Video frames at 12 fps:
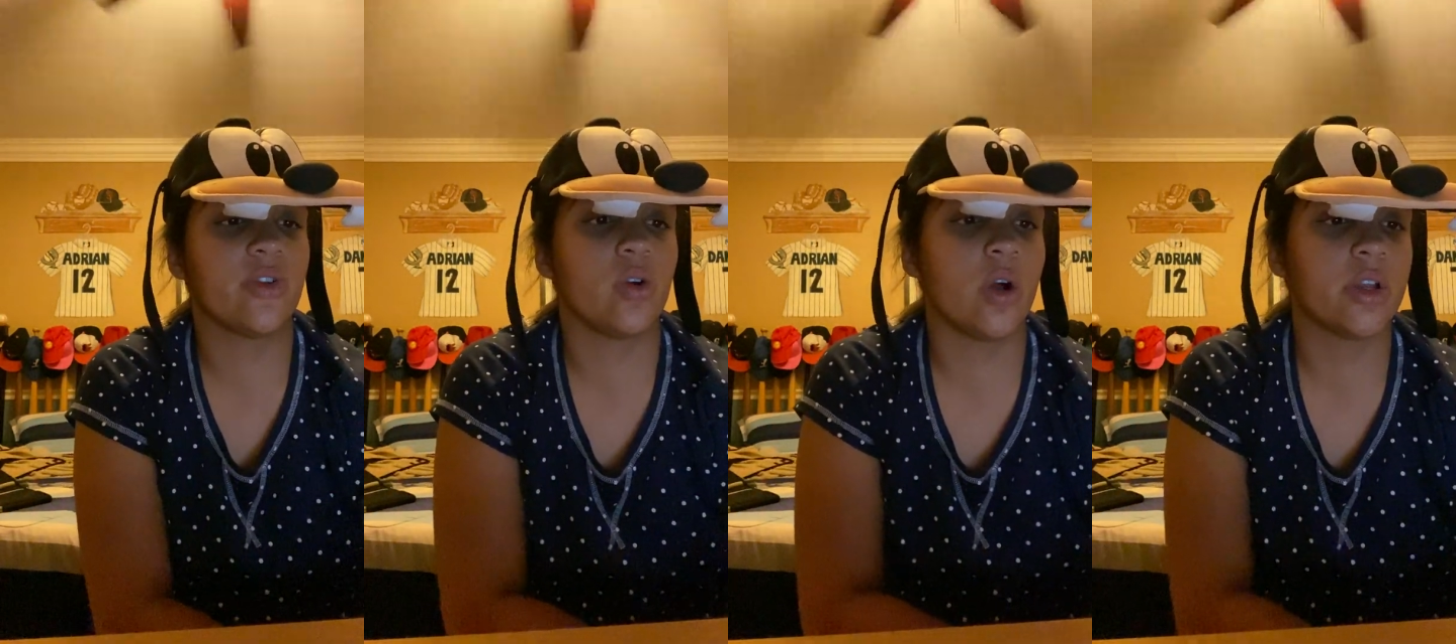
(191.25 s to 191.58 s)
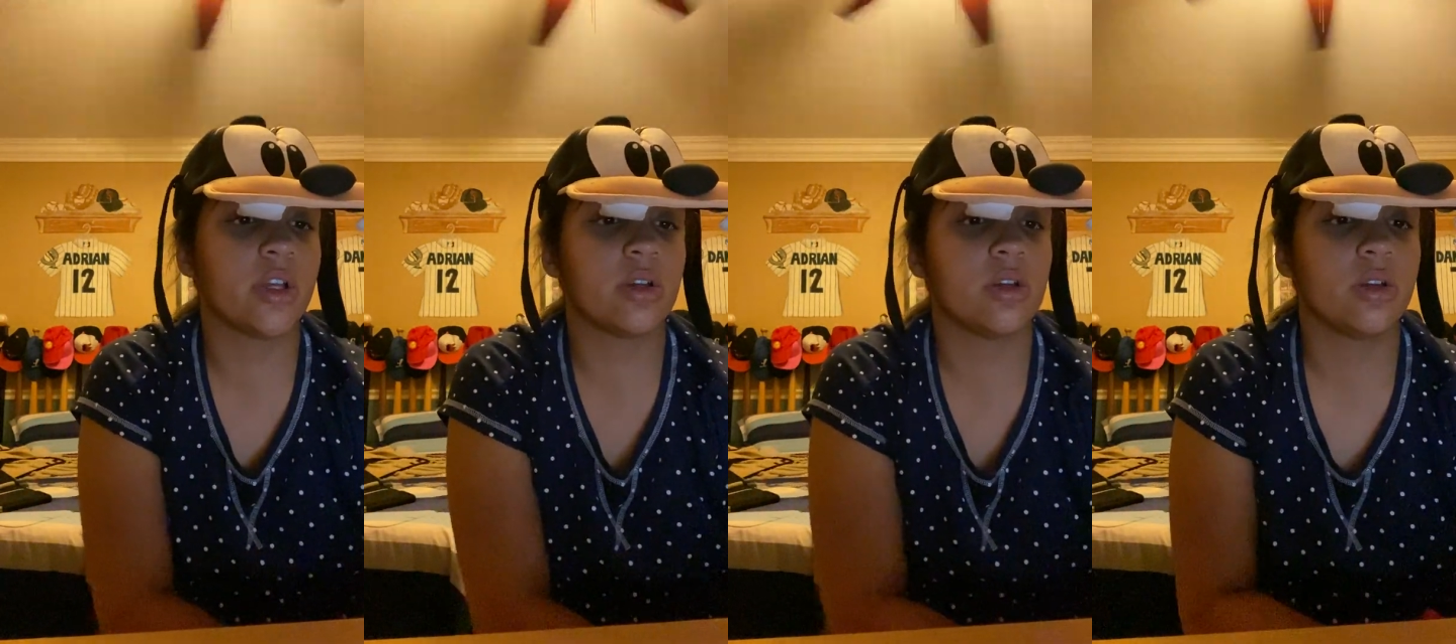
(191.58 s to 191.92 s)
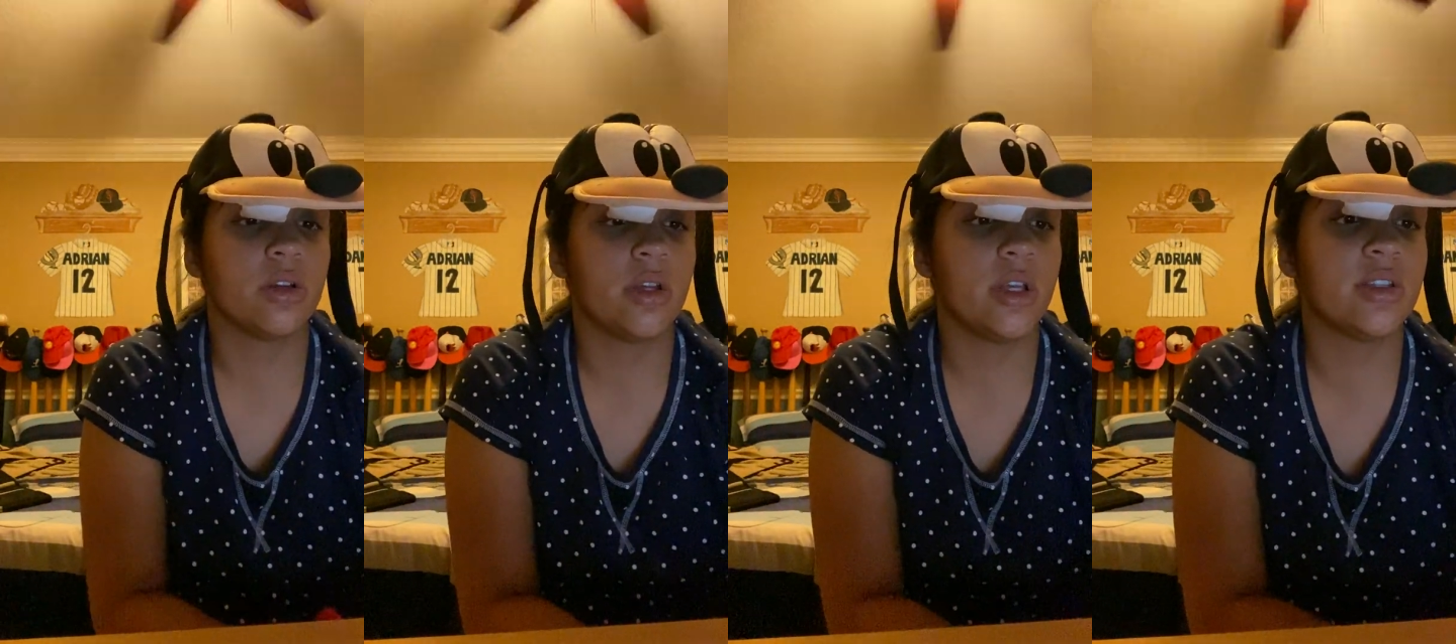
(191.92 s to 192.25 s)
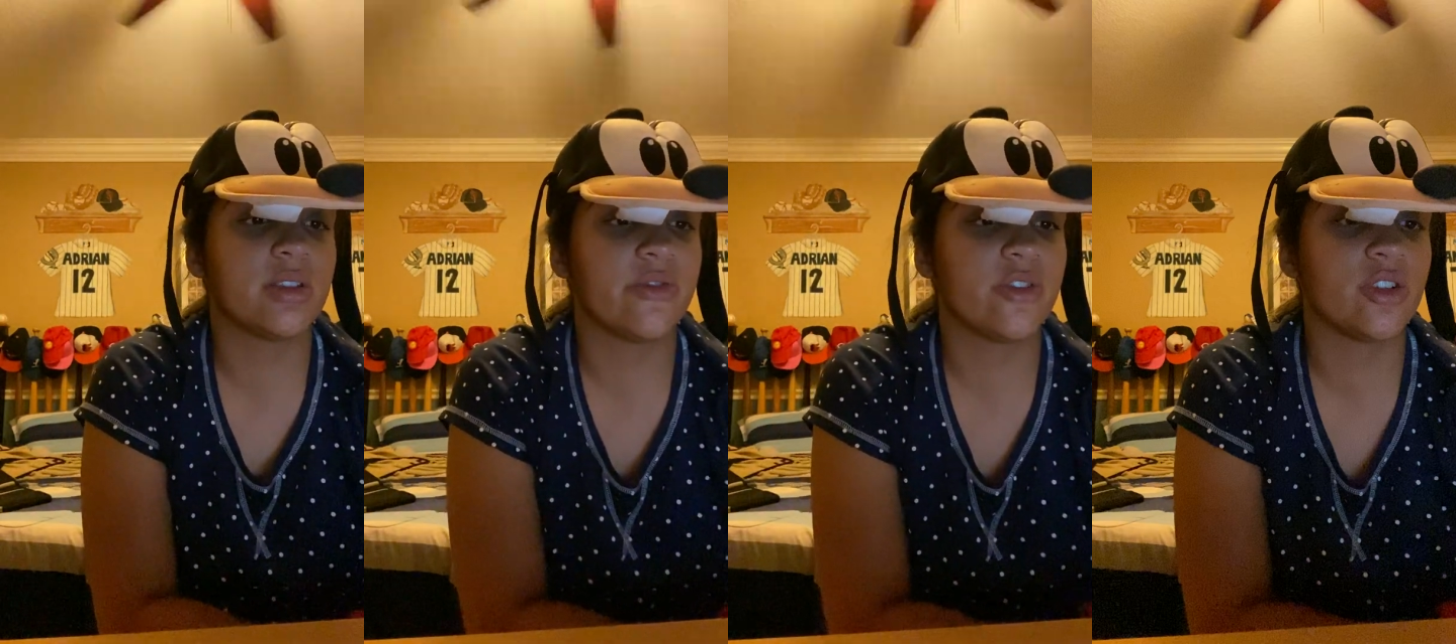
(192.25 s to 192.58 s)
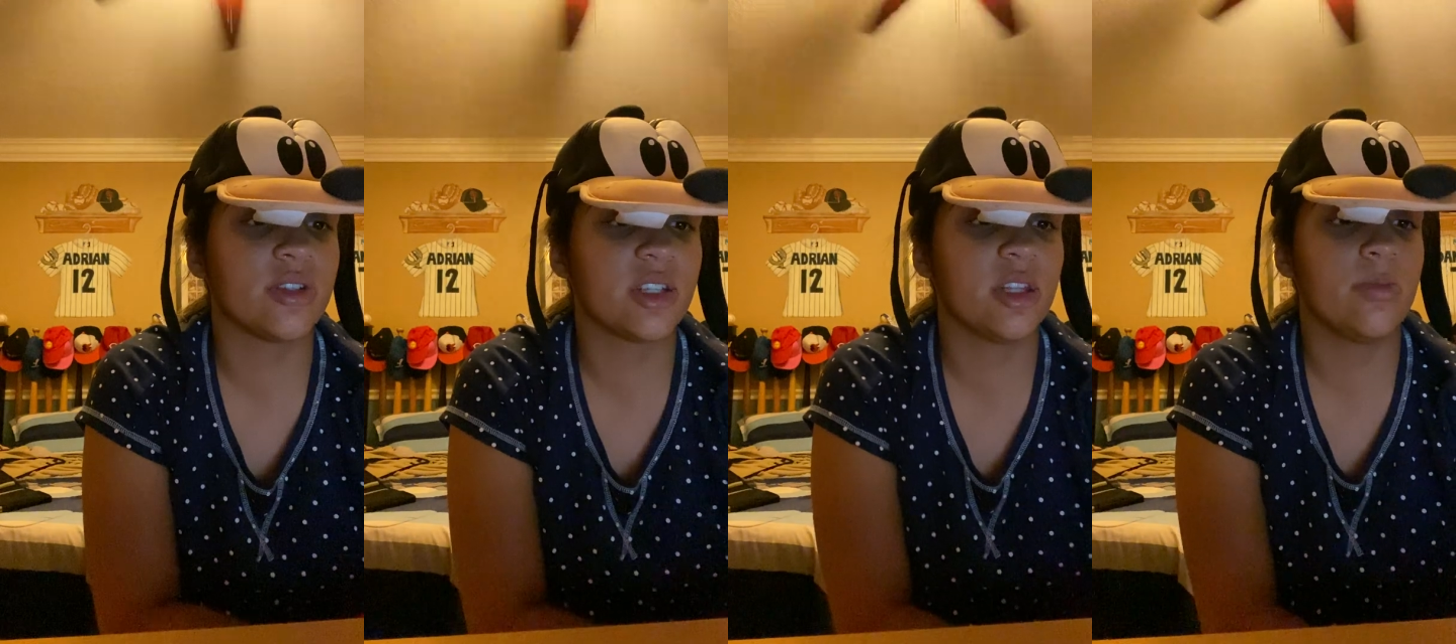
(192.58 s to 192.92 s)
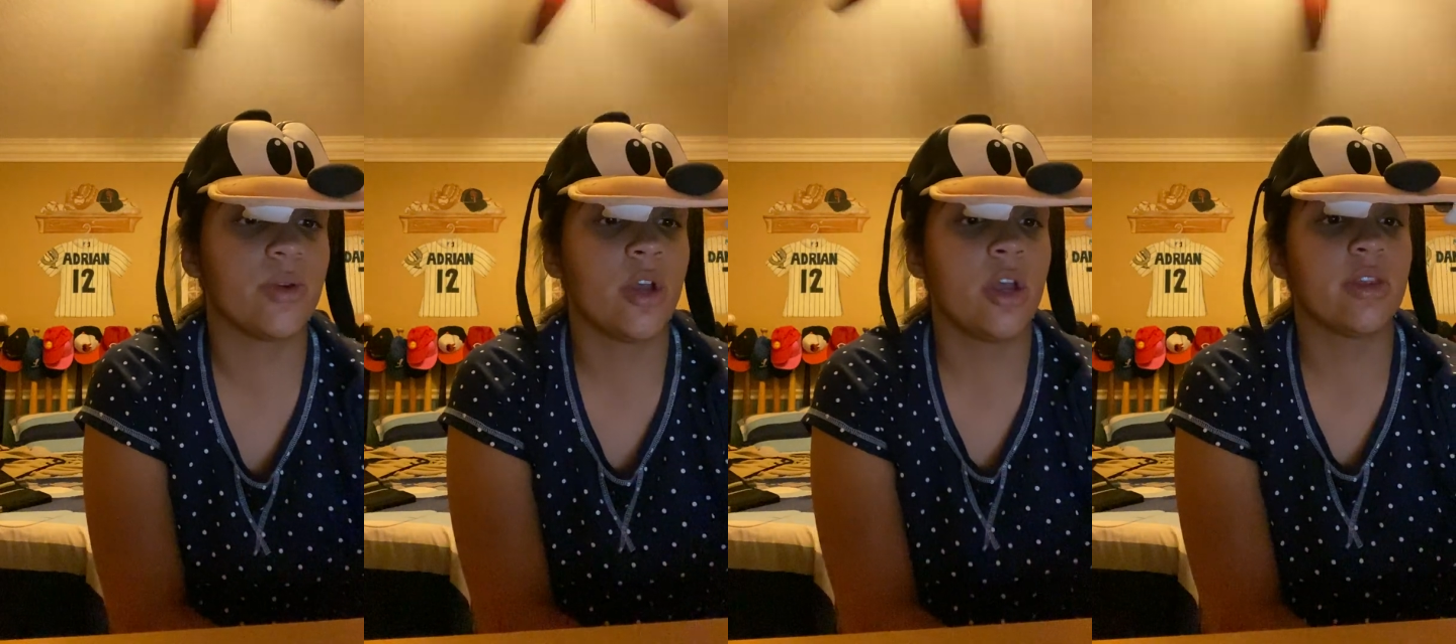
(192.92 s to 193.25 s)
chronic insufficient sleep,